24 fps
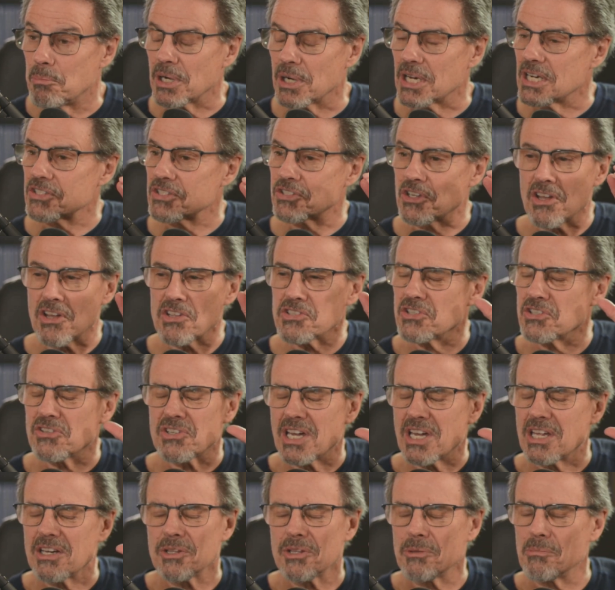but it's
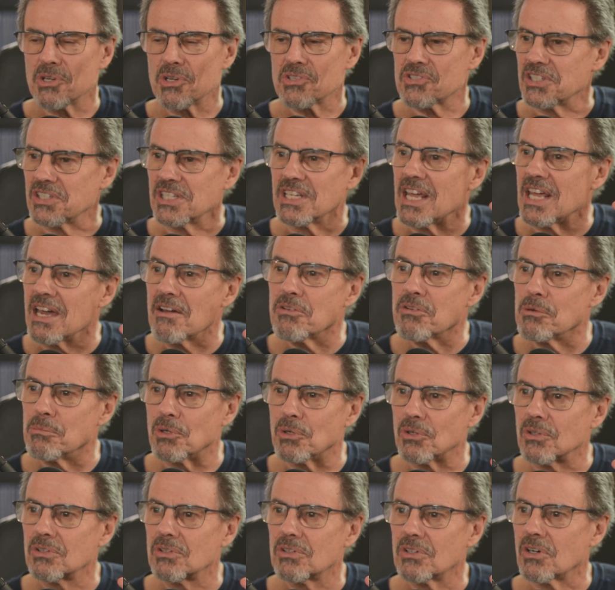also kind of the most
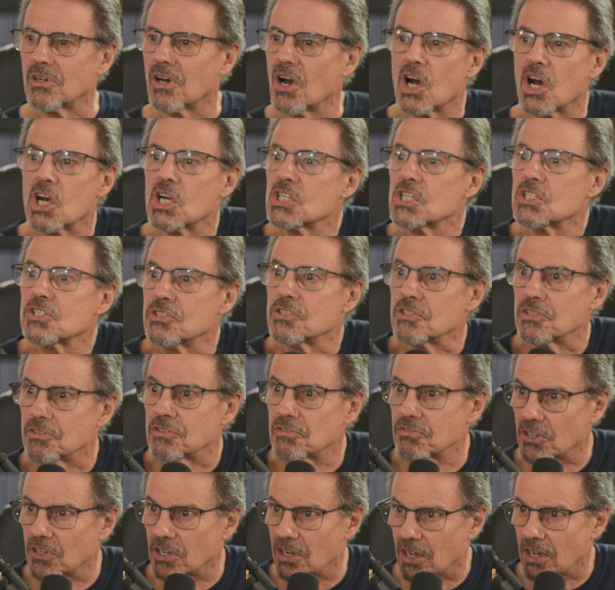ineffable or hardest to
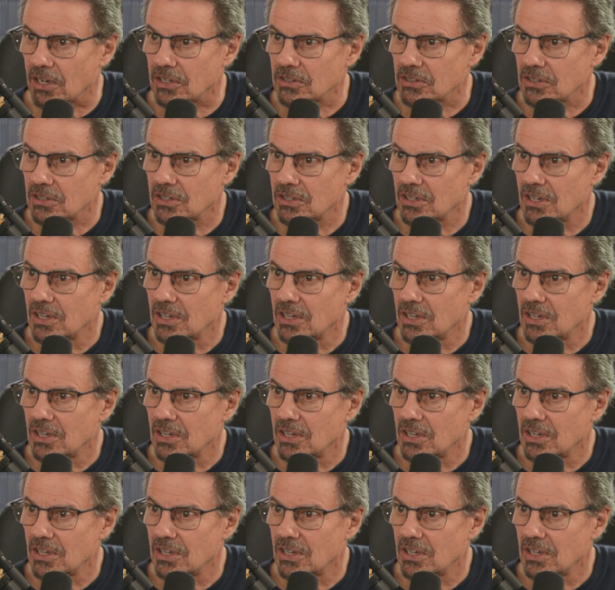define.